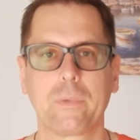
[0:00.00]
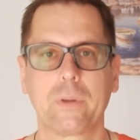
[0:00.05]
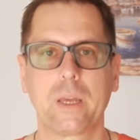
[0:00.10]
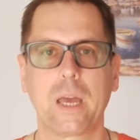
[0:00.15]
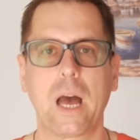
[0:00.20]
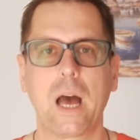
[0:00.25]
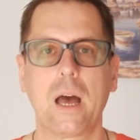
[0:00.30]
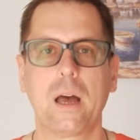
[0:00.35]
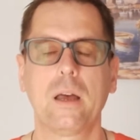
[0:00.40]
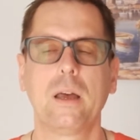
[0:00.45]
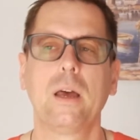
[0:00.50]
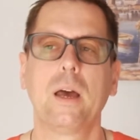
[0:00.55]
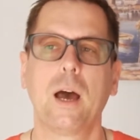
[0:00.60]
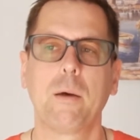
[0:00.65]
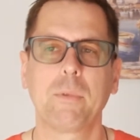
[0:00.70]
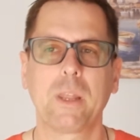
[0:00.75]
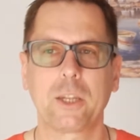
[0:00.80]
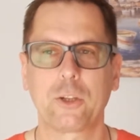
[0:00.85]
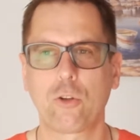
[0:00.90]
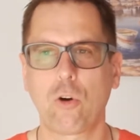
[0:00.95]
Yeah,
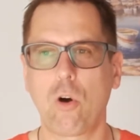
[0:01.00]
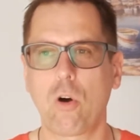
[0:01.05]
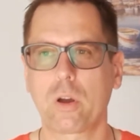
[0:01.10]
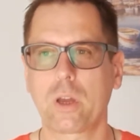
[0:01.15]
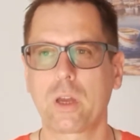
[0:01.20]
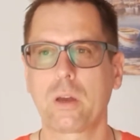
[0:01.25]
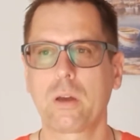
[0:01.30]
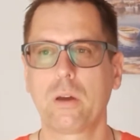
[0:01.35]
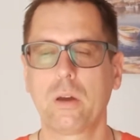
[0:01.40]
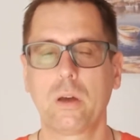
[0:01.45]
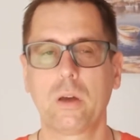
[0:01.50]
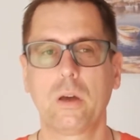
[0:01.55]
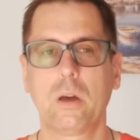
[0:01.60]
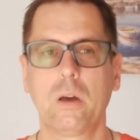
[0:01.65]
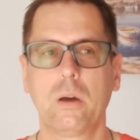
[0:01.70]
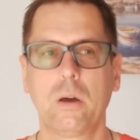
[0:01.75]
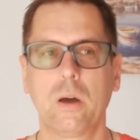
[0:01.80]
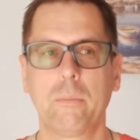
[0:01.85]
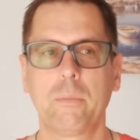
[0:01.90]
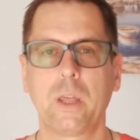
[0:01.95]
I'm not talking
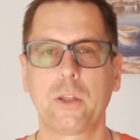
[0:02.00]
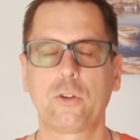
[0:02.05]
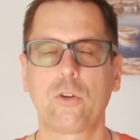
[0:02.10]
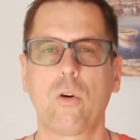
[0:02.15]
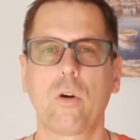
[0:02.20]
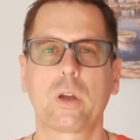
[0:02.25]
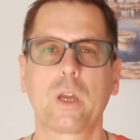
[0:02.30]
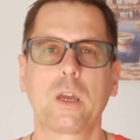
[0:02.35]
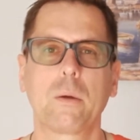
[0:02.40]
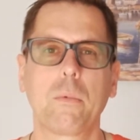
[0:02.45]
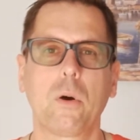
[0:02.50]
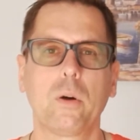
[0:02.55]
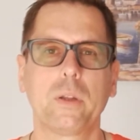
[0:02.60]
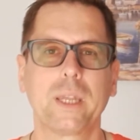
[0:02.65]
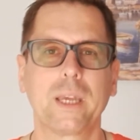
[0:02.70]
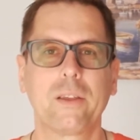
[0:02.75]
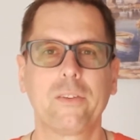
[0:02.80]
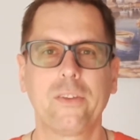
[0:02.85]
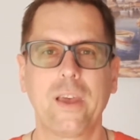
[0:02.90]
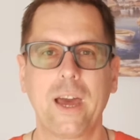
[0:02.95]
about
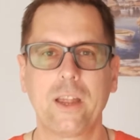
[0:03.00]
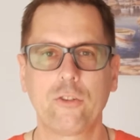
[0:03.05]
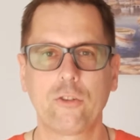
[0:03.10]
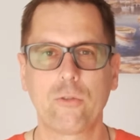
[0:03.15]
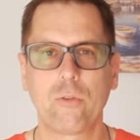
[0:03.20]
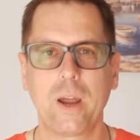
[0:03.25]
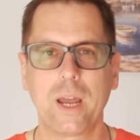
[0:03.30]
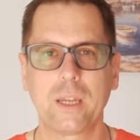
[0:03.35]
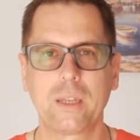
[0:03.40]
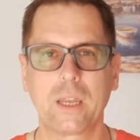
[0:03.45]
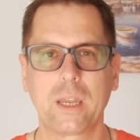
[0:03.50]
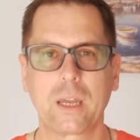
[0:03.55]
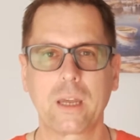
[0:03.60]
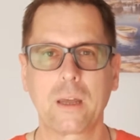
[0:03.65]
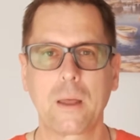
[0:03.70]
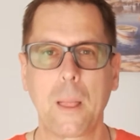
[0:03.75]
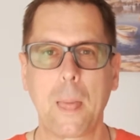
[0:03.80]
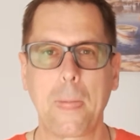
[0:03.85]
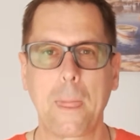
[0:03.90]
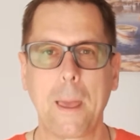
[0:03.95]

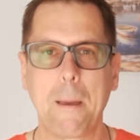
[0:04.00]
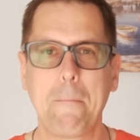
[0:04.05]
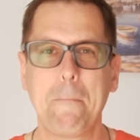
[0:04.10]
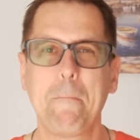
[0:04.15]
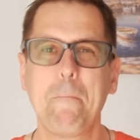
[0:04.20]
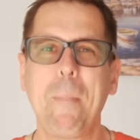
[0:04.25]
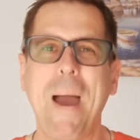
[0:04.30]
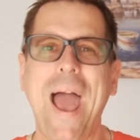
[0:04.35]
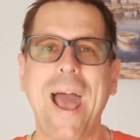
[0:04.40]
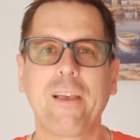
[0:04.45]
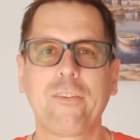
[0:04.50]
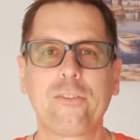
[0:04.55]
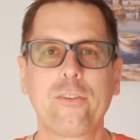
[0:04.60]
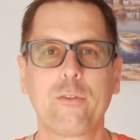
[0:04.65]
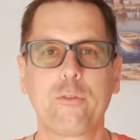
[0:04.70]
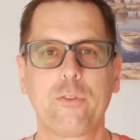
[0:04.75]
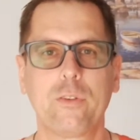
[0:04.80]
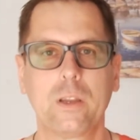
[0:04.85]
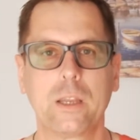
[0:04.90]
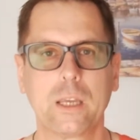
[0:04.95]
exaggerating
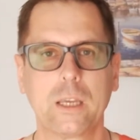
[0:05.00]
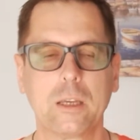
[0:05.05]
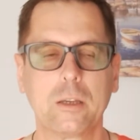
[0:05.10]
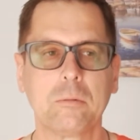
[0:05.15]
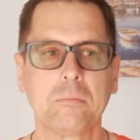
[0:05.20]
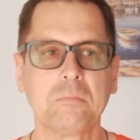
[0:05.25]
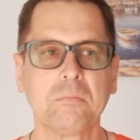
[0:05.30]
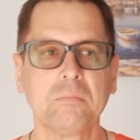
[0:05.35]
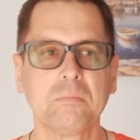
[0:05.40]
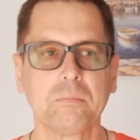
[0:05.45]
massively